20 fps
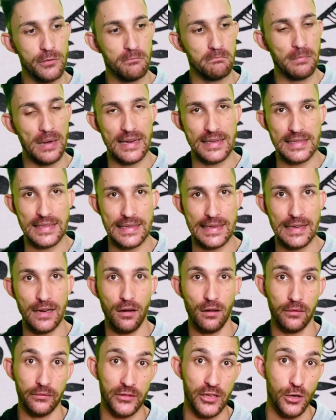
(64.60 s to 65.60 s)
basically,
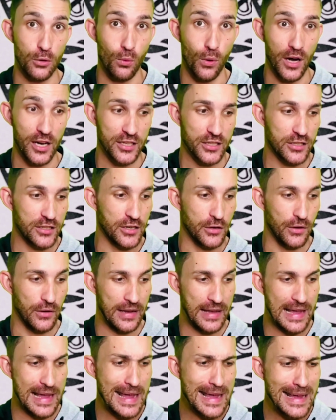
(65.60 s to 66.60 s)
after you washed your
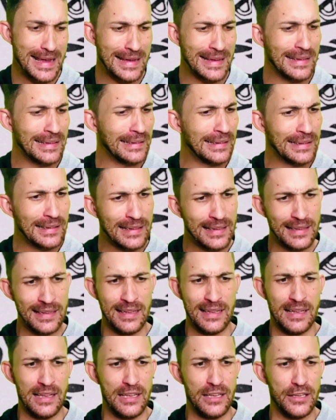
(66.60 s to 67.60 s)
hair,
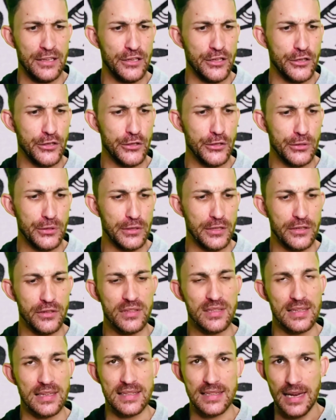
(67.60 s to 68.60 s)
you use
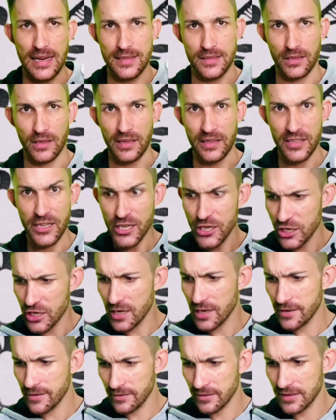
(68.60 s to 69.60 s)
this as the
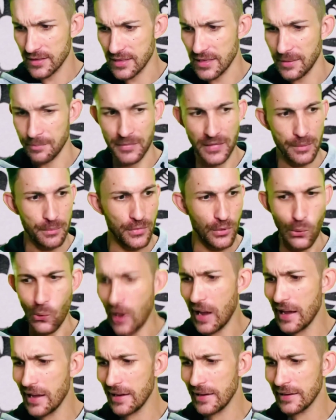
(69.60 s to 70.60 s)
conditioner, step number
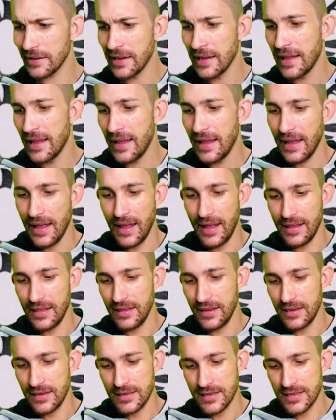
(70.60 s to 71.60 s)
1, and
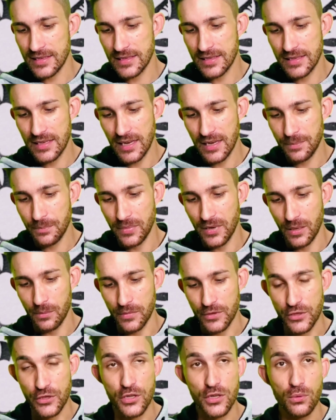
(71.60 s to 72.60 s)
then step number
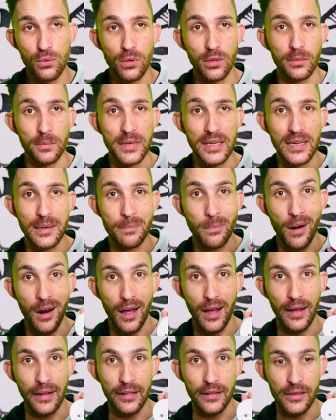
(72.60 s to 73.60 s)
2 will be
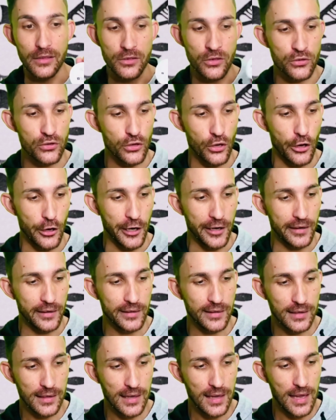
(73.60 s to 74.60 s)
applying this. So
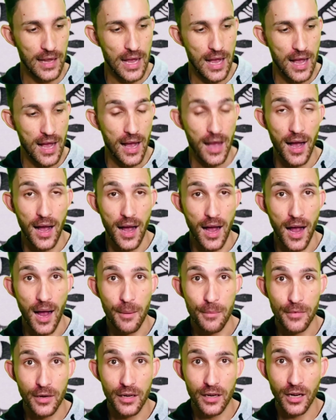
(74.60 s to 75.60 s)

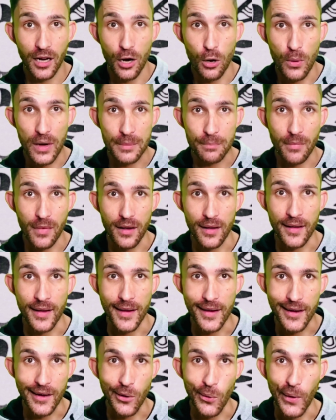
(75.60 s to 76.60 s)
I'm gonna go wet my
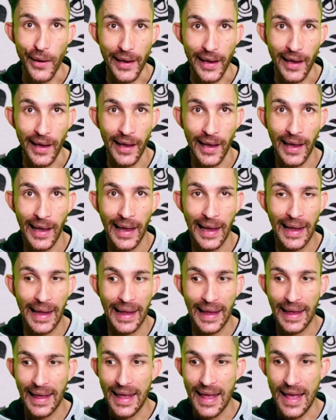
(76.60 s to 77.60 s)
hair quick
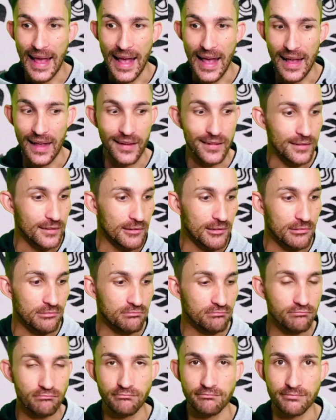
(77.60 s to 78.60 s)
and
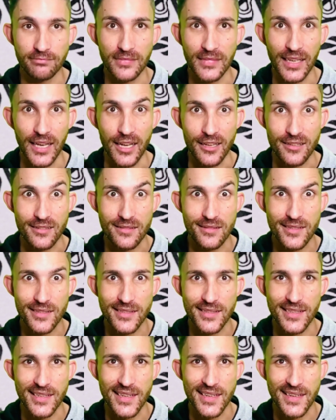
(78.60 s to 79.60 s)
get
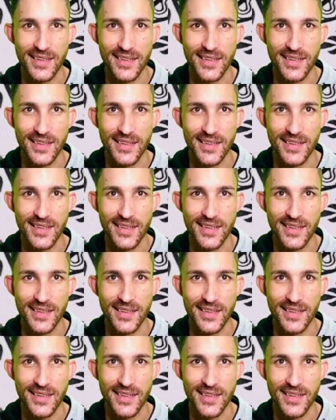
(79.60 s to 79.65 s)
started.